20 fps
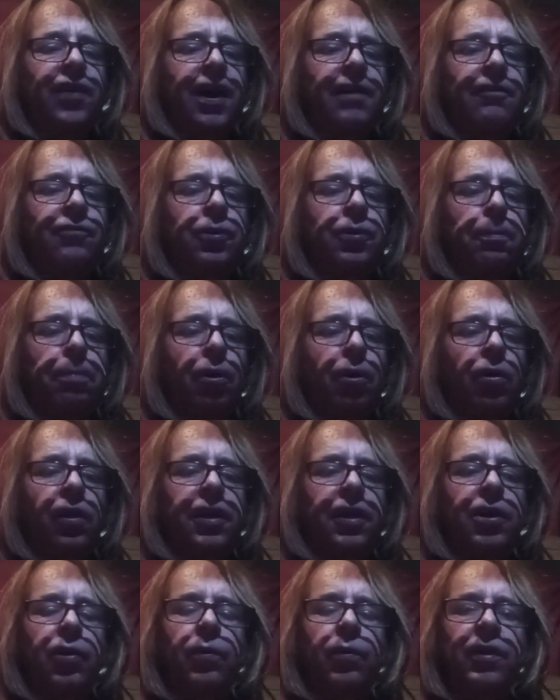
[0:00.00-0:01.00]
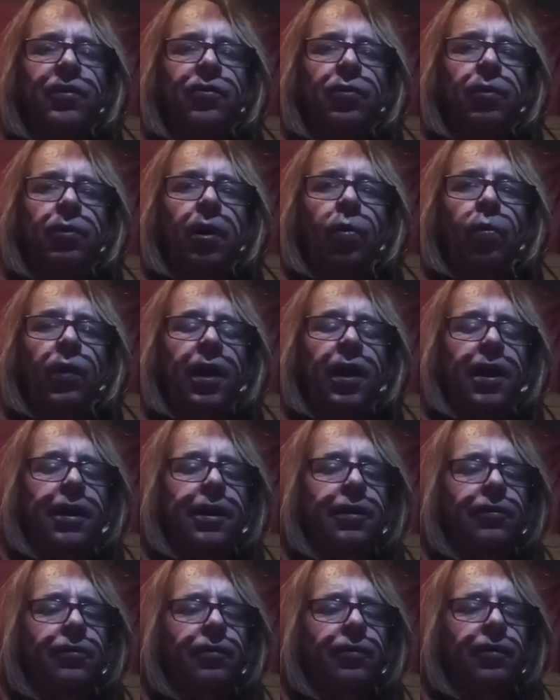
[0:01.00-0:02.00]
to bully you into a wedding.
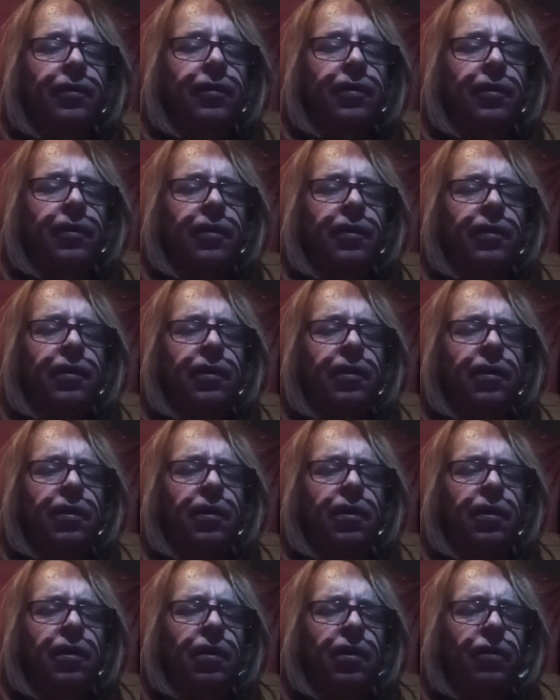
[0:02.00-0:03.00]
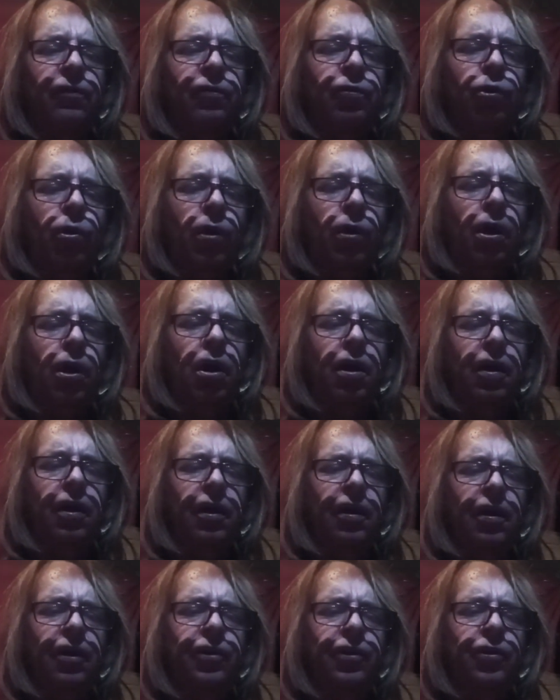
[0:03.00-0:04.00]
For
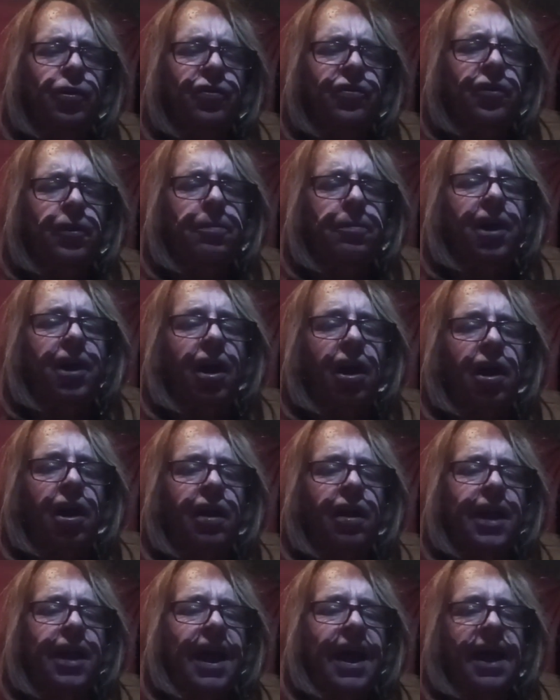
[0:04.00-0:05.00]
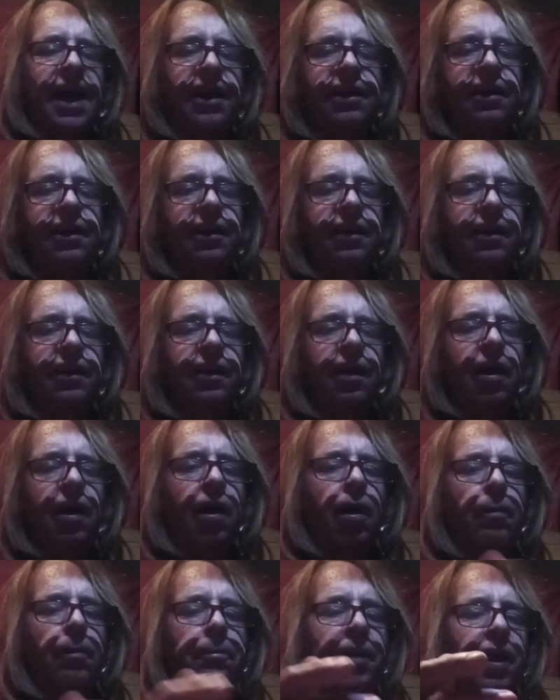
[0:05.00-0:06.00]
your subcon had
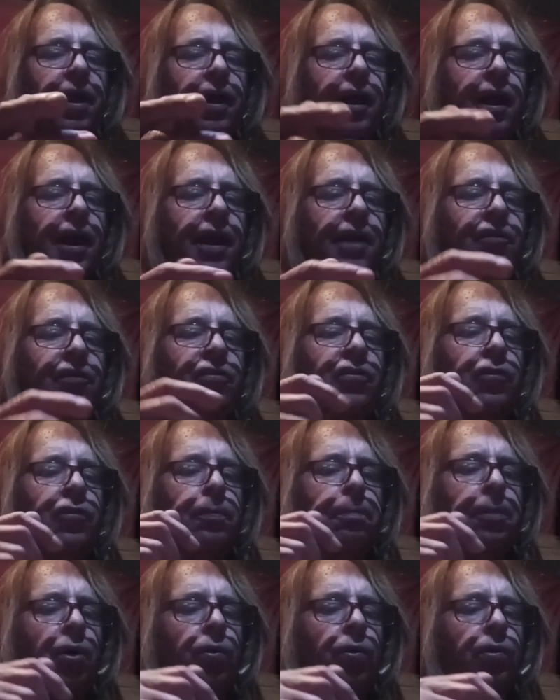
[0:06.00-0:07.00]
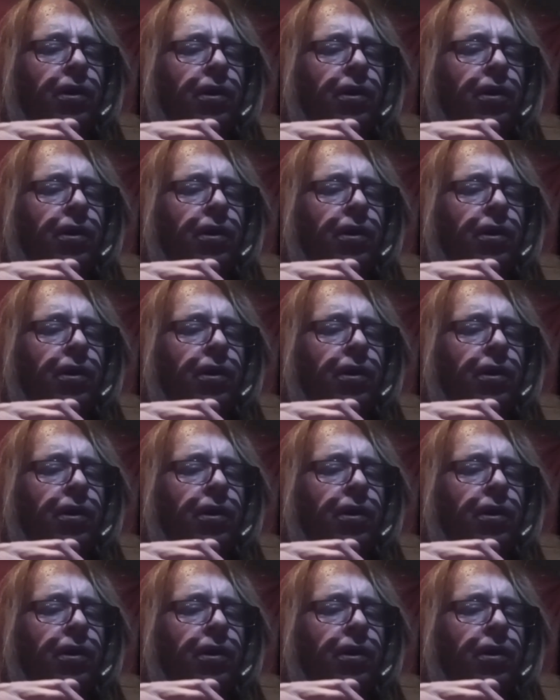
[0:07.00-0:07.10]
up and spoke